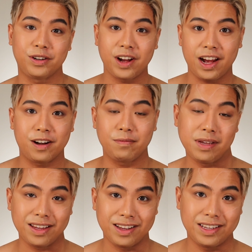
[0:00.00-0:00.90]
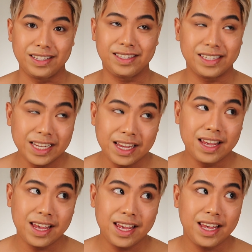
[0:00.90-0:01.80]
your hair because
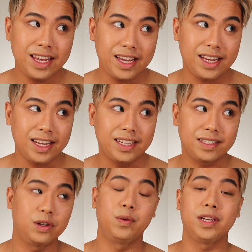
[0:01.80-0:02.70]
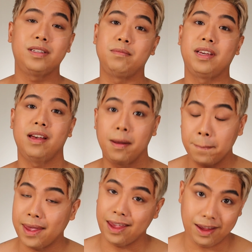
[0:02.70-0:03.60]
it is going to be a
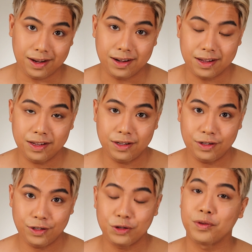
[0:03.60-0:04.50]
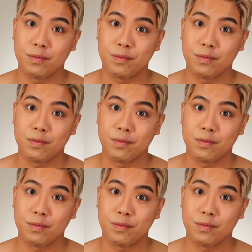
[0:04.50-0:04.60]
pain to